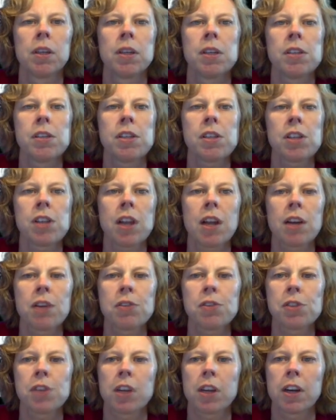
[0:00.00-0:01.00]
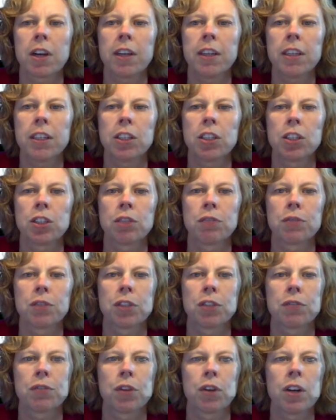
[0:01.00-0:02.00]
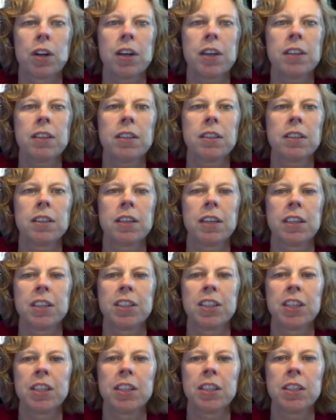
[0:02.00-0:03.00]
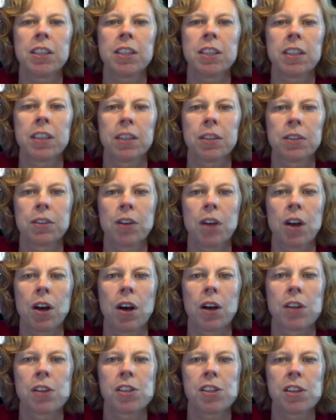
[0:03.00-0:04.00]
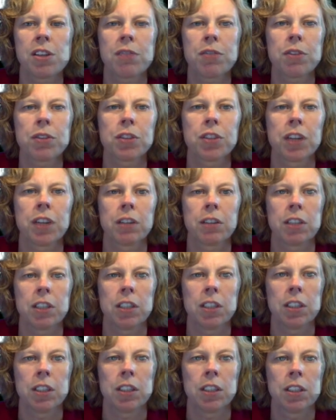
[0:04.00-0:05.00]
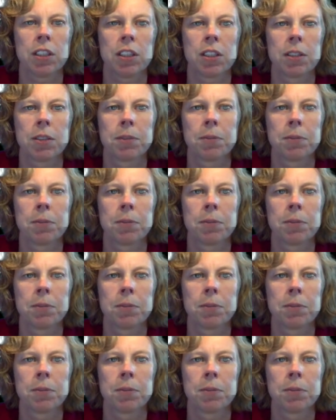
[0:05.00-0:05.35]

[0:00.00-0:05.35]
This allows the kinases to phosphorylate the adjacent tail on several tyrosines.